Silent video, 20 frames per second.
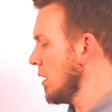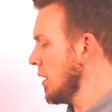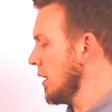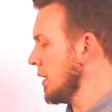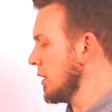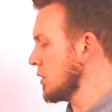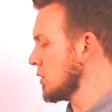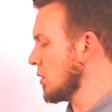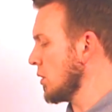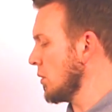
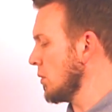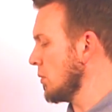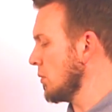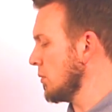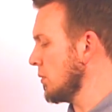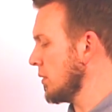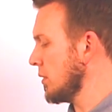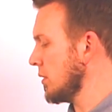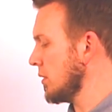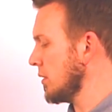And
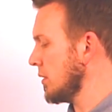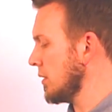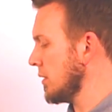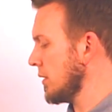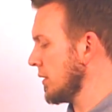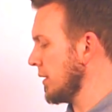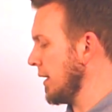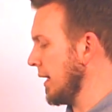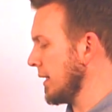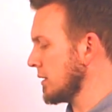so
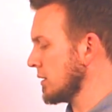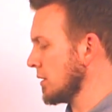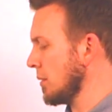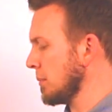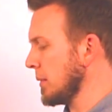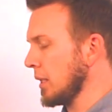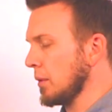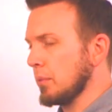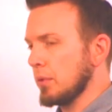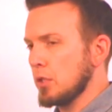that's
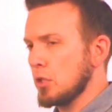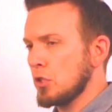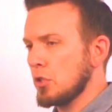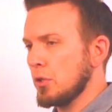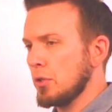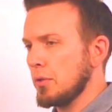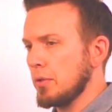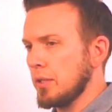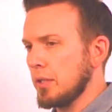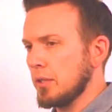something I want to
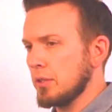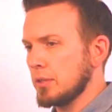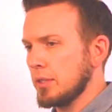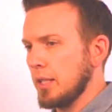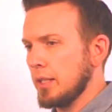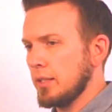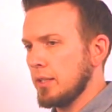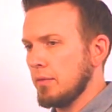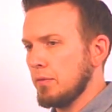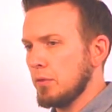show you there is
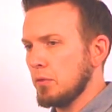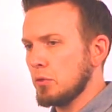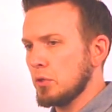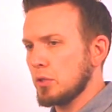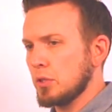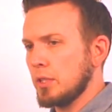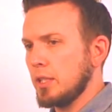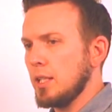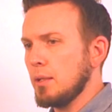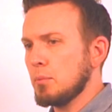that if you
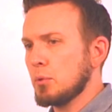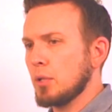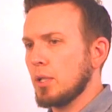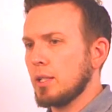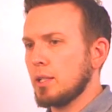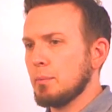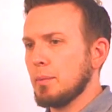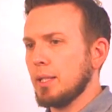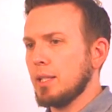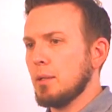just keep
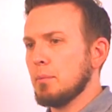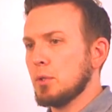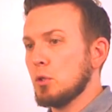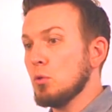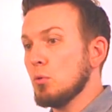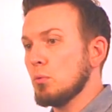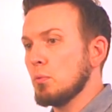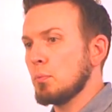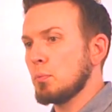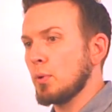trying to make the image
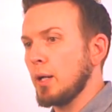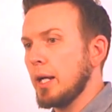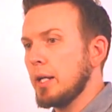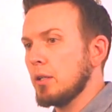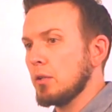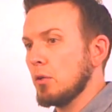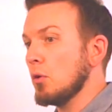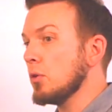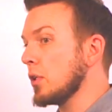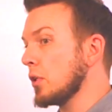ooh,
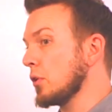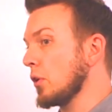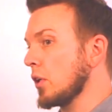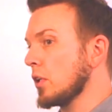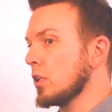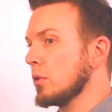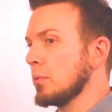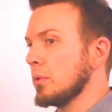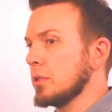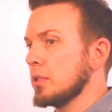brighter, oh the
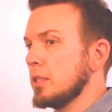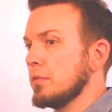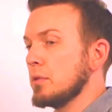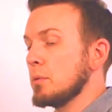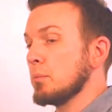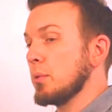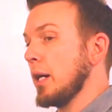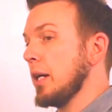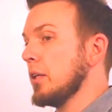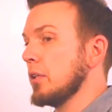darker one's
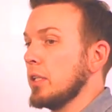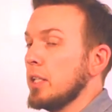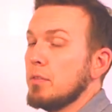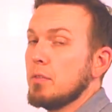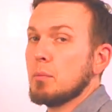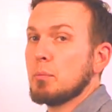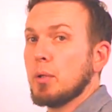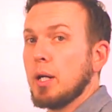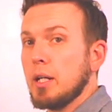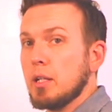even brighter,
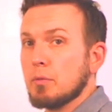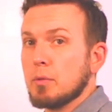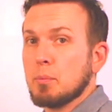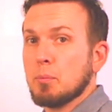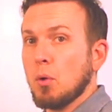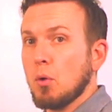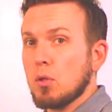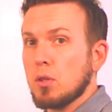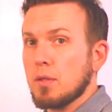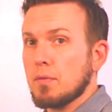even brighter
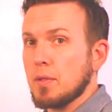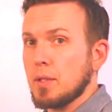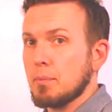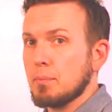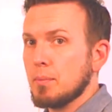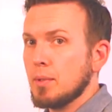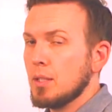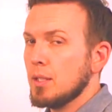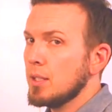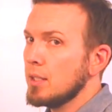with both of
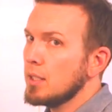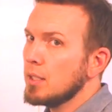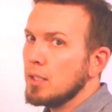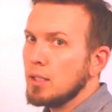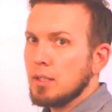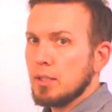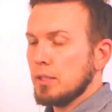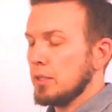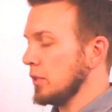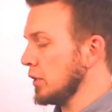them,
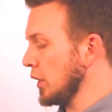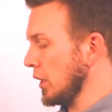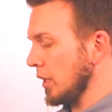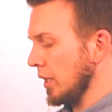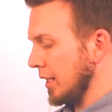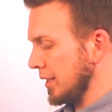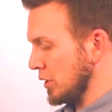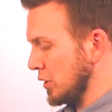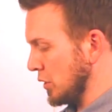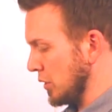you
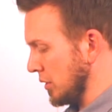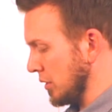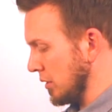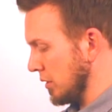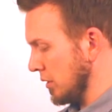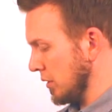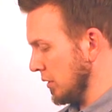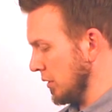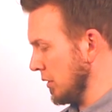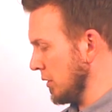lost
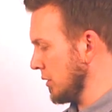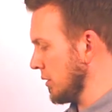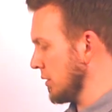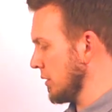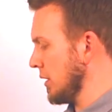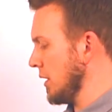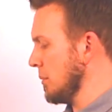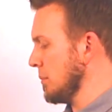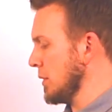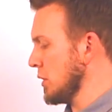your
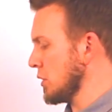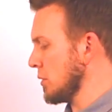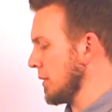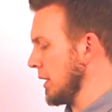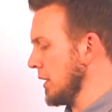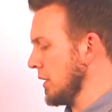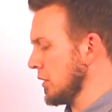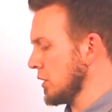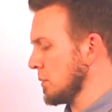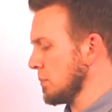your image.
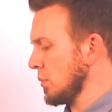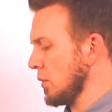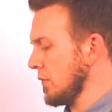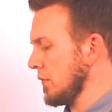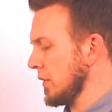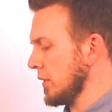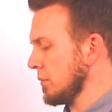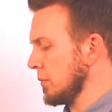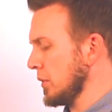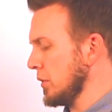Right here is
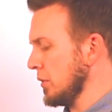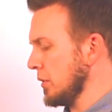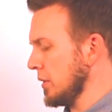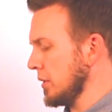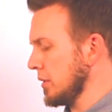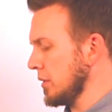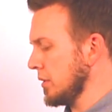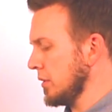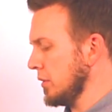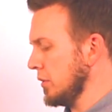perfect where you
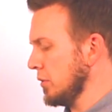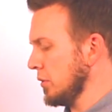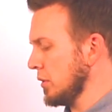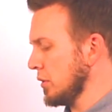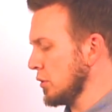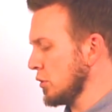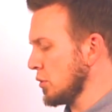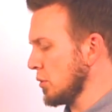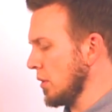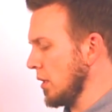can you
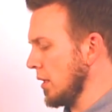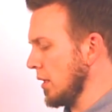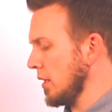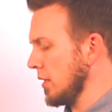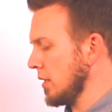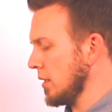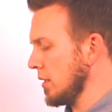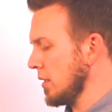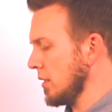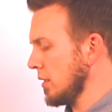can
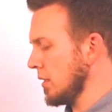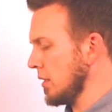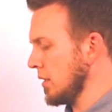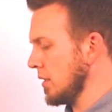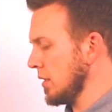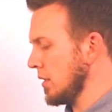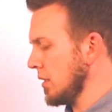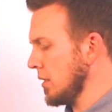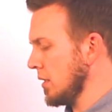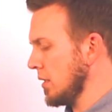draw
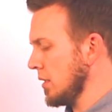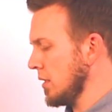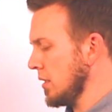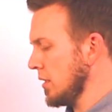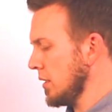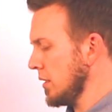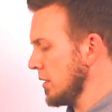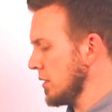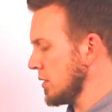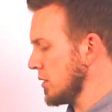
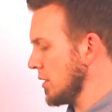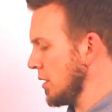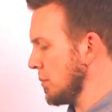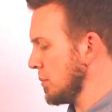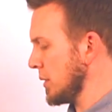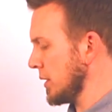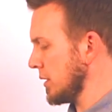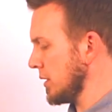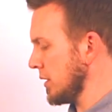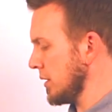the
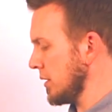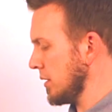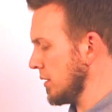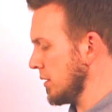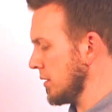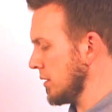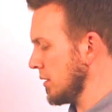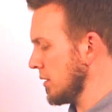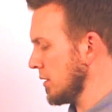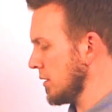subject
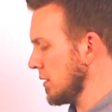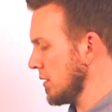here.